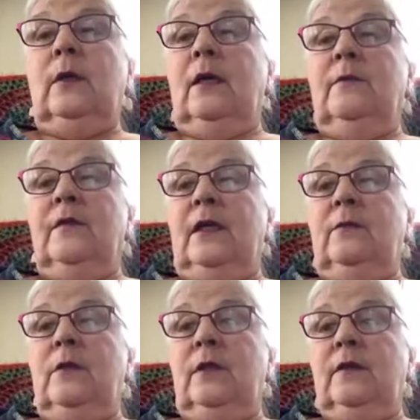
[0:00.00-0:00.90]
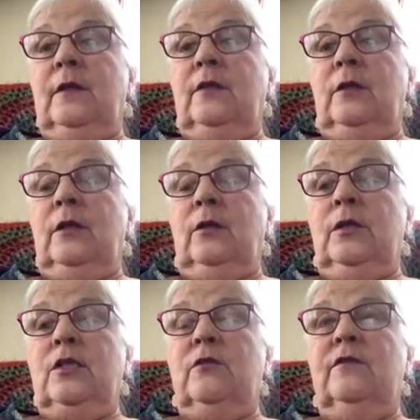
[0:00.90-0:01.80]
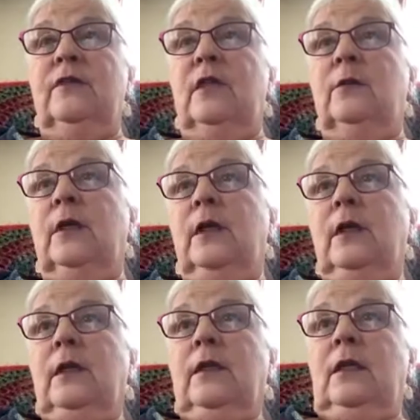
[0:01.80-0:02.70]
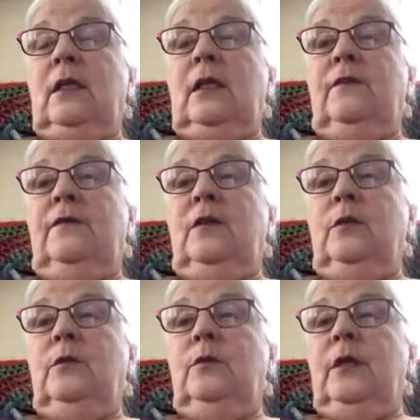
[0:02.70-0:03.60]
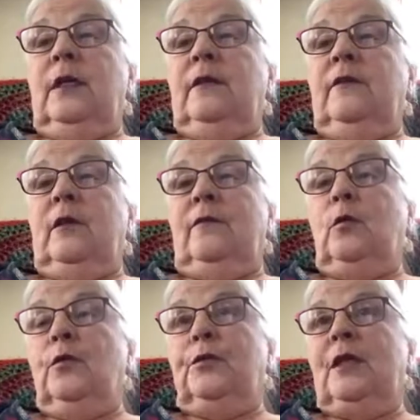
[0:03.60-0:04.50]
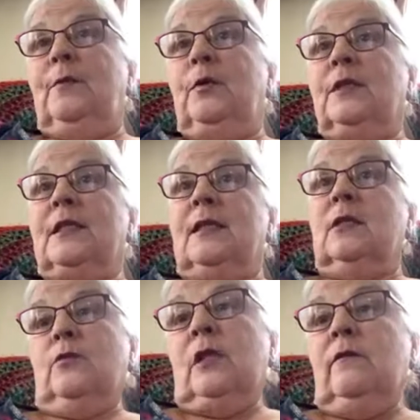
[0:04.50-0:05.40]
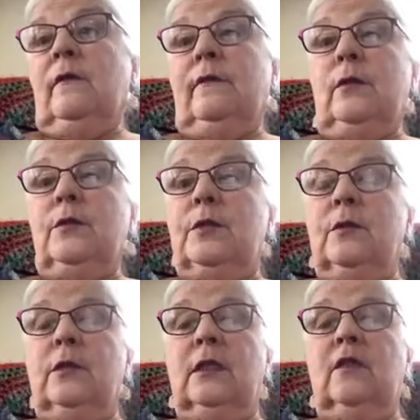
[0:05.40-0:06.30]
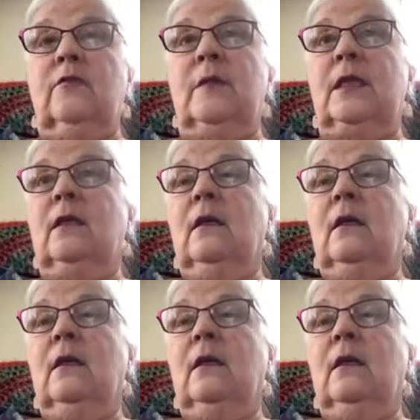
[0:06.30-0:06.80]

I'm fine with an honest review. If you have all three books, that's three reviews you could give me.